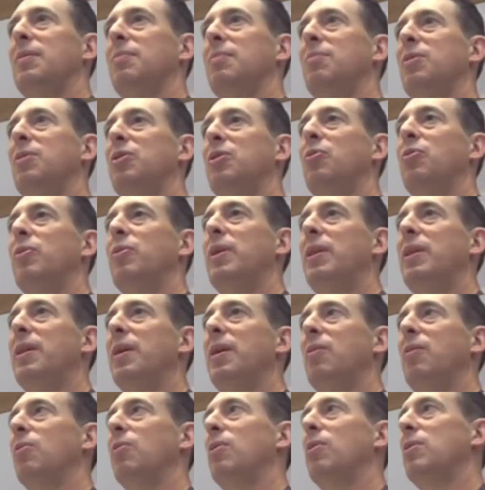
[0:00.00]
between
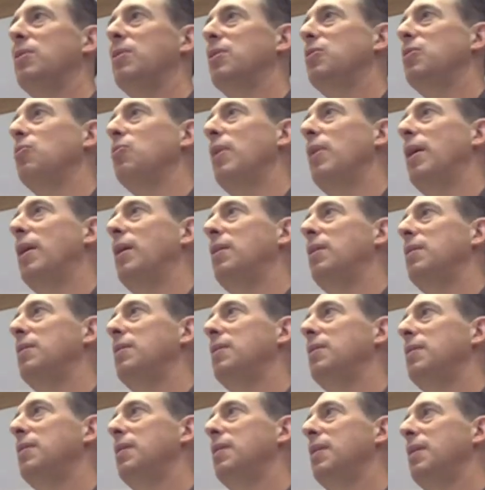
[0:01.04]
their worlds as well.
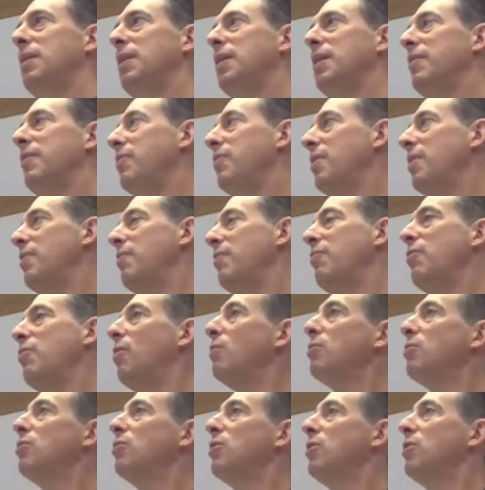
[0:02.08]
If
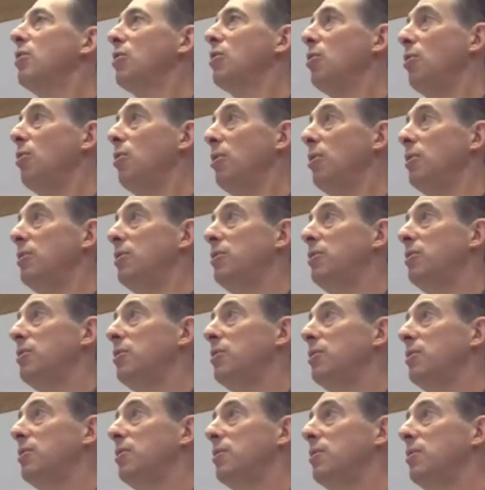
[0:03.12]
those are your
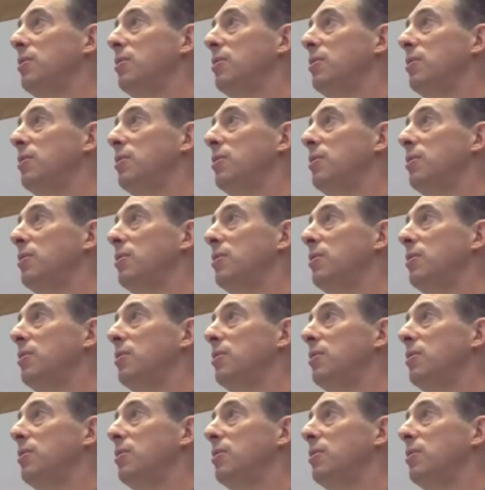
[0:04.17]
goals,